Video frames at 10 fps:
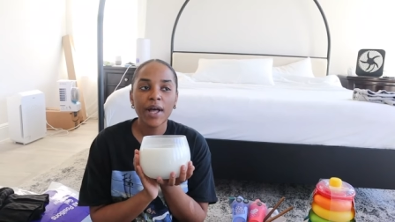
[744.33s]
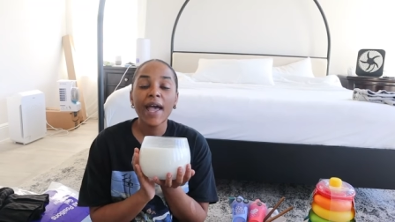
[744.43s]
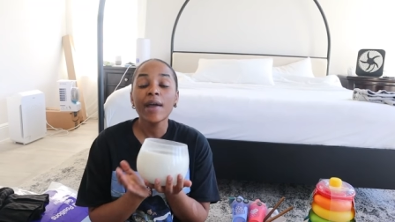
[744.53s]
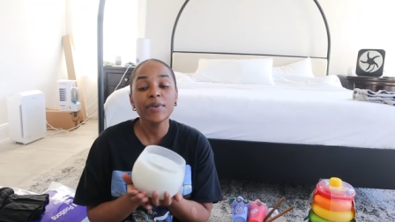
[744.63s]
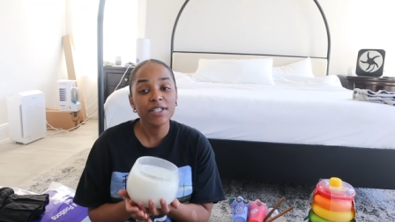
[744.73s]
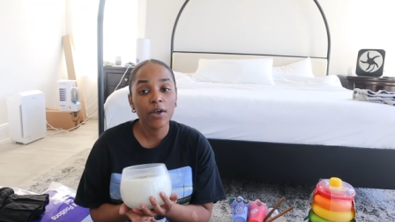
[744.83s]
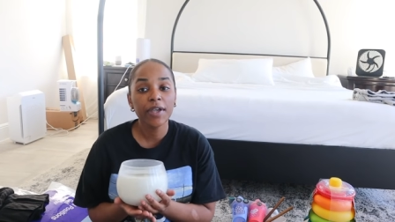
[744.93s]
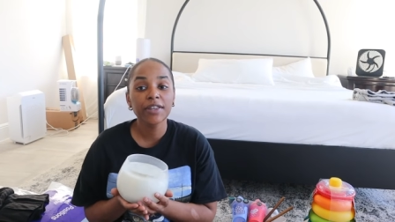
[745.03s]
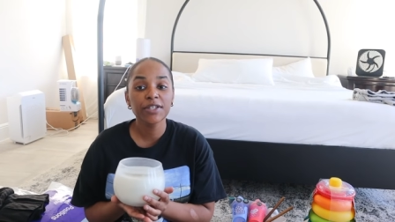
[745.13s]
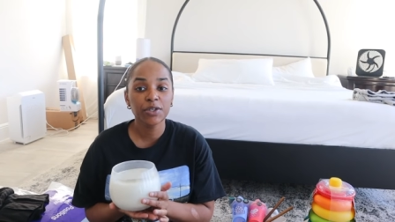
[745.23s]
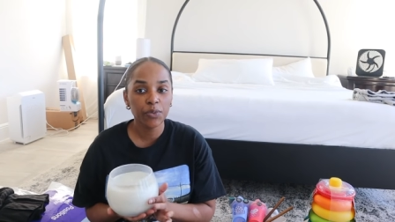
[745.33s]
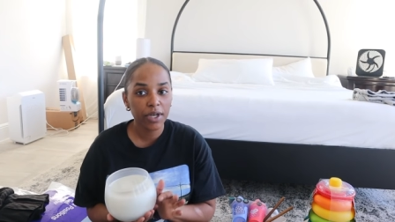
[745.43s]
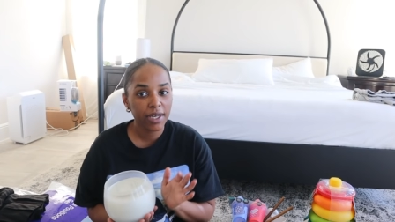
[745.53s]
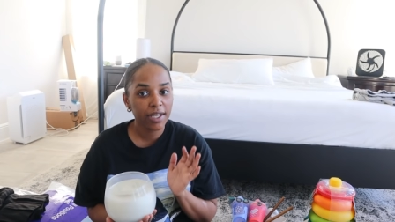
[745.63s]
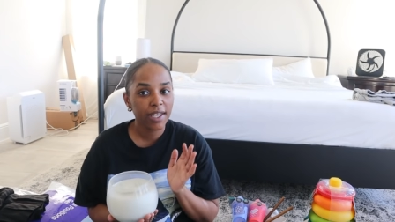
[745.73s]
Oh, I went to go get the
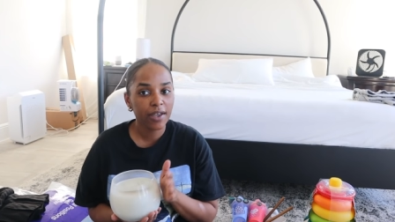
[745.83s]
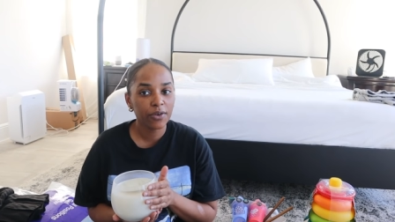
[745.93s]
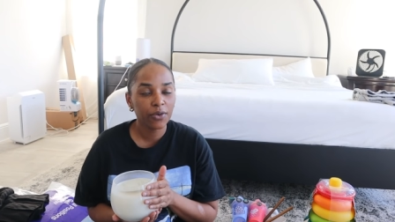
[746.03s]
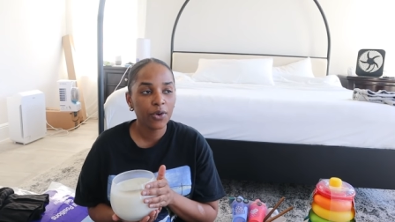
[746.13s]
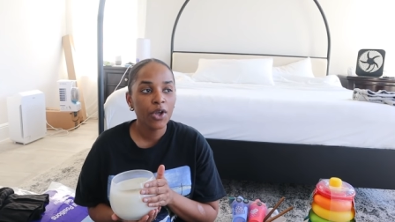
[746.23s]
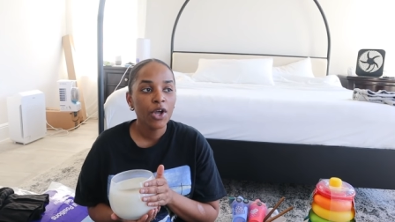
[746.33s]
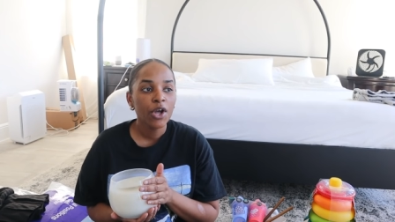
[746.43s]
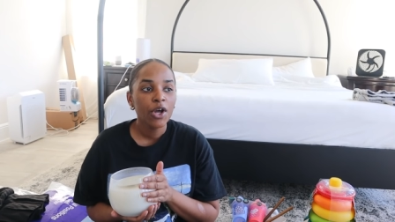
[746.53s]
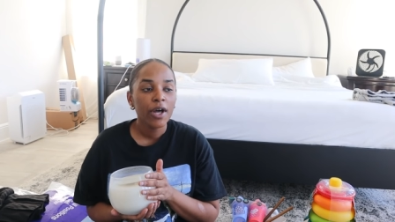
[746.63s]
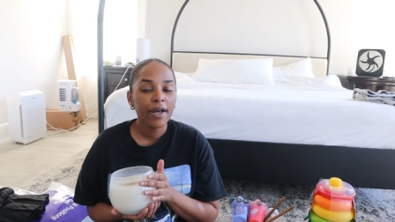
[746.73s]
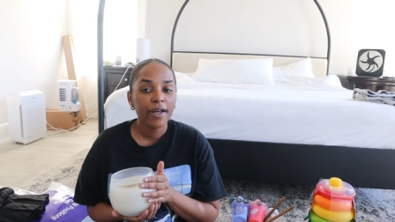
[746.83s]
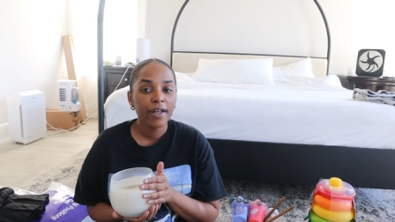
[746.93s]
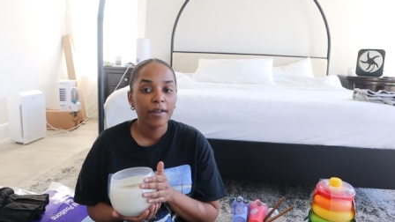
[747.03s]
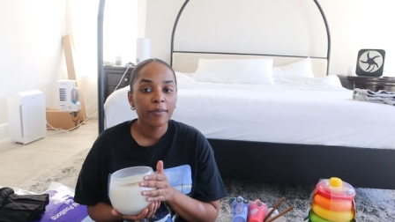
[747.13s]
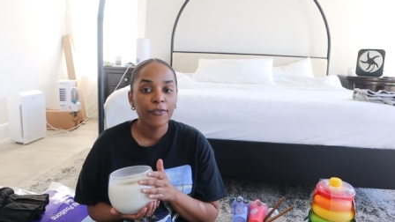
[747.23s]
Serenity candle
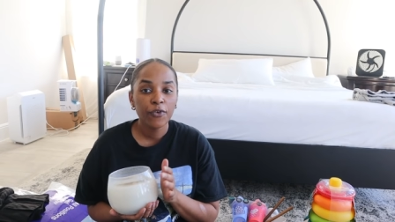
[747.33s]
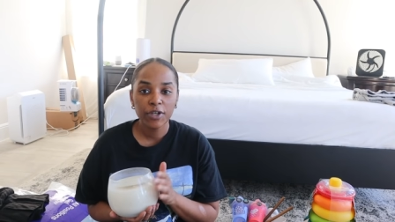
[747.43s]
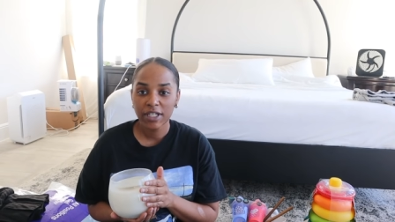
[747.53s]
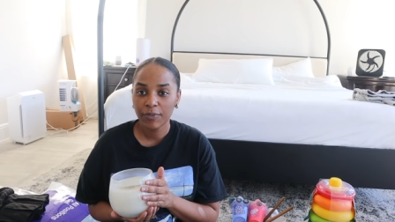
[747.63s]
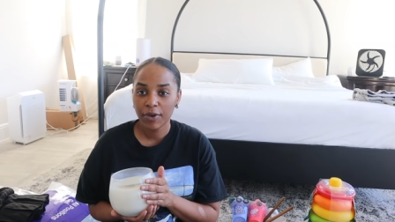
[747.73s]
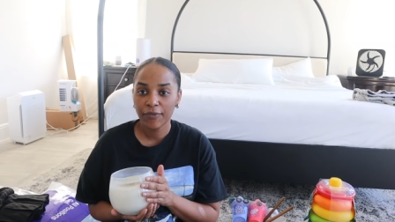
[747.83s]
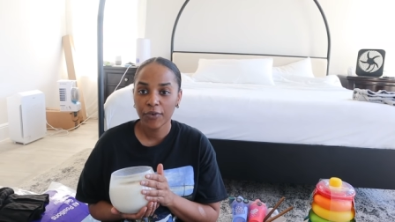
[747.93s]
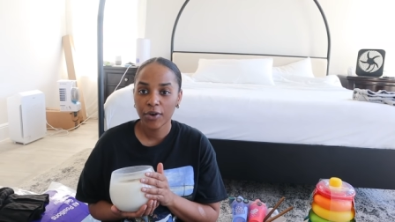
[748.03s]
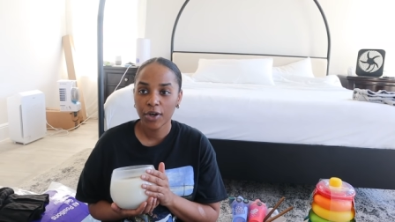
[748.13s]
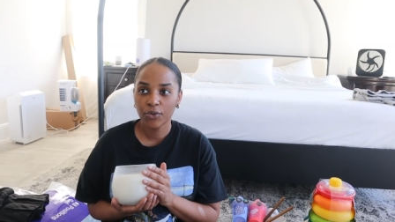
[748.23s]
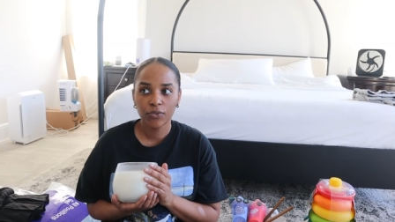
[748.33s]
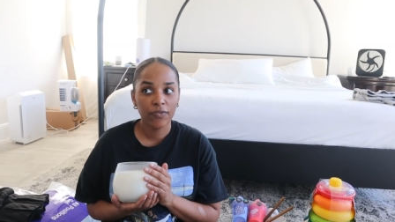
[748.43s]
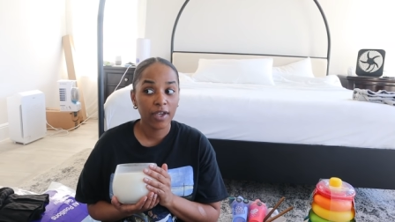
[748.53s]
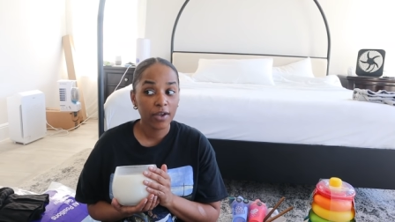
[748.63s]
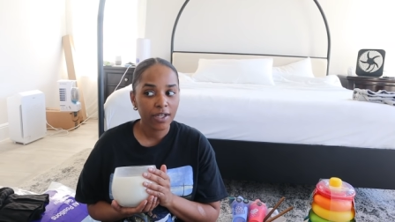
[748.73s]
um for someone for a
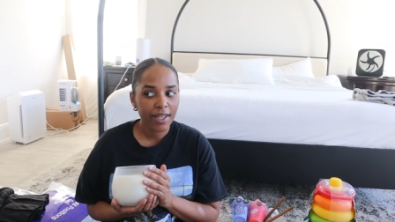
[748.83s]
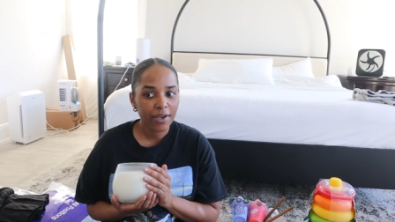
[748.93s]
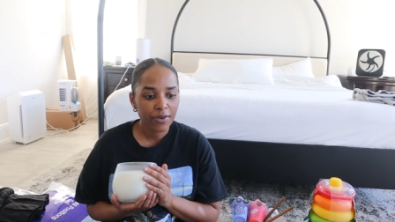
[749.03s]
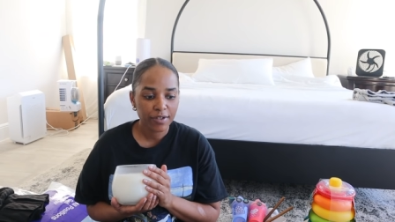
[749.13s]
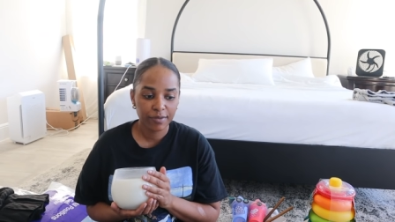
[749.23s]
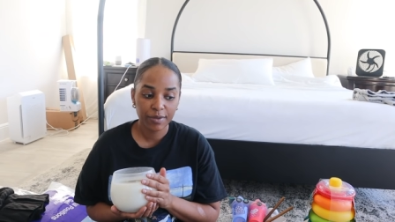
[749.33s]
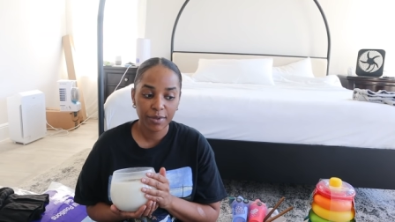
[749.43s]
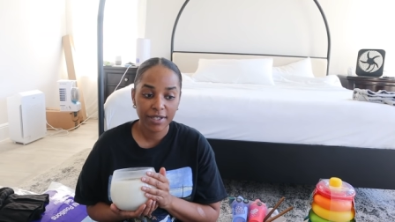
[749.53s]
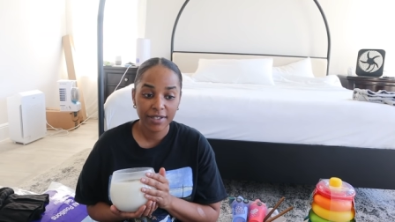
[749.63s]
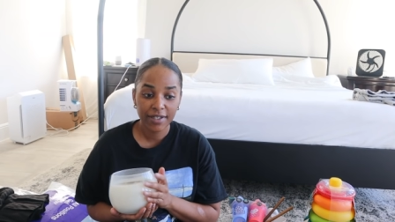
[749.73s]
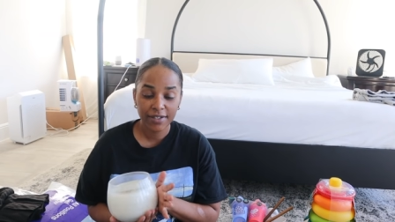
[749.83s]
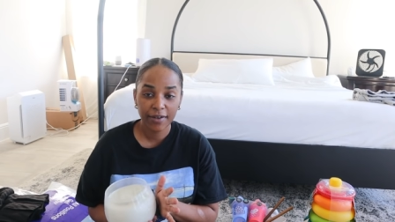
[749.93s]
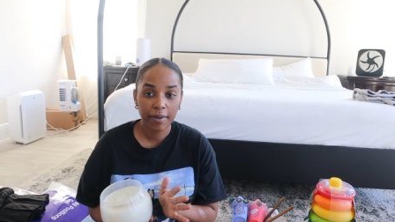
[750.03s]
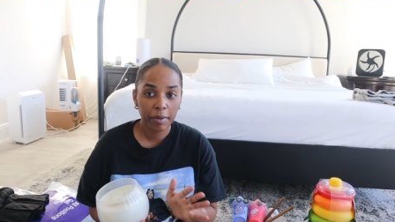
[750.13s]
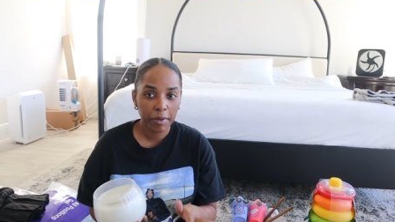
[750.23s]
very late Christmas present because
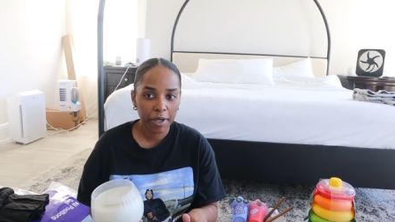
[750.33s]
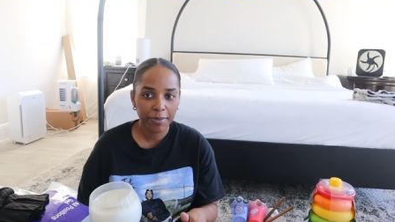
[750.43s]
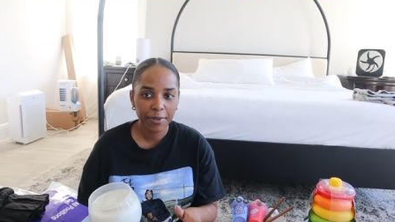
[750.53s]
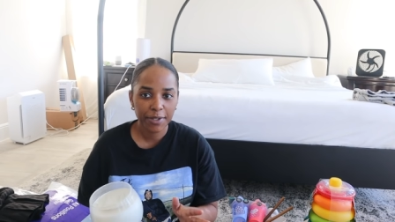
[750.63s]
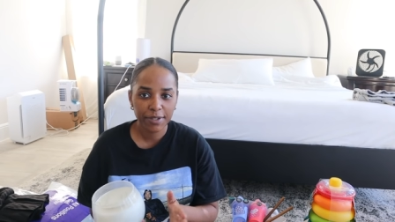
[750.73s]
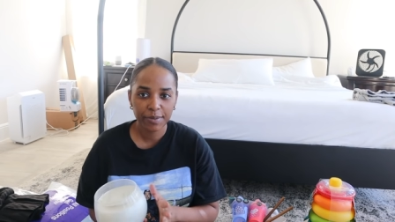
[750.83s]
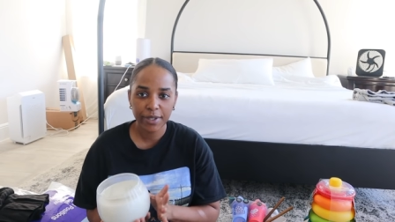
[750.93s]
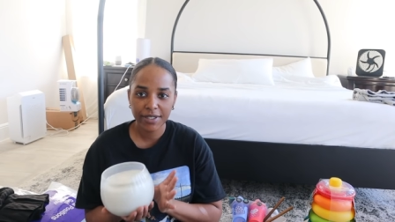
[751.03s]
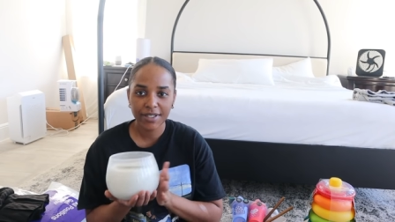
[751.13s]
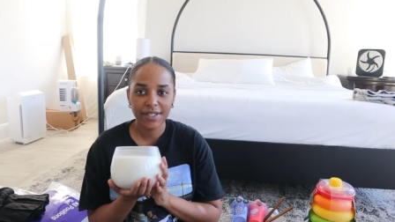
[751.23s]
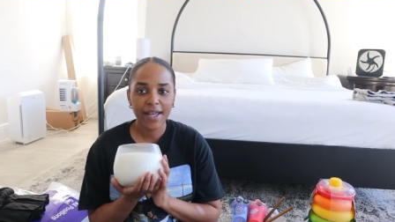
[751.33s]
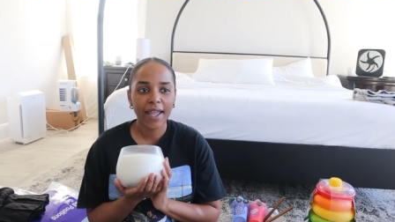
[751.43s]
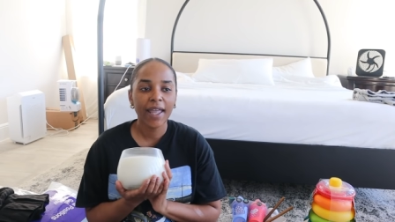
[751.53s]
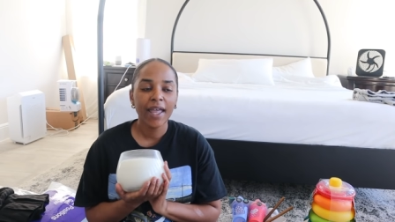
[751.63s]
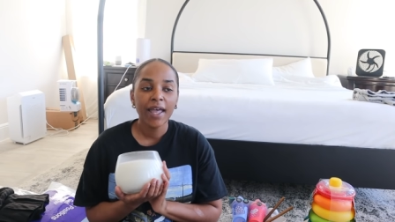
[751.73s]
they're coming to pick up their Christmas present
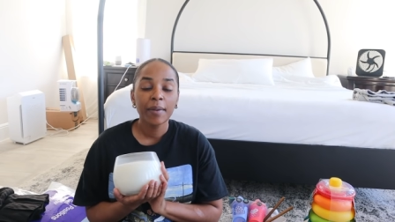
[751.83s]
today,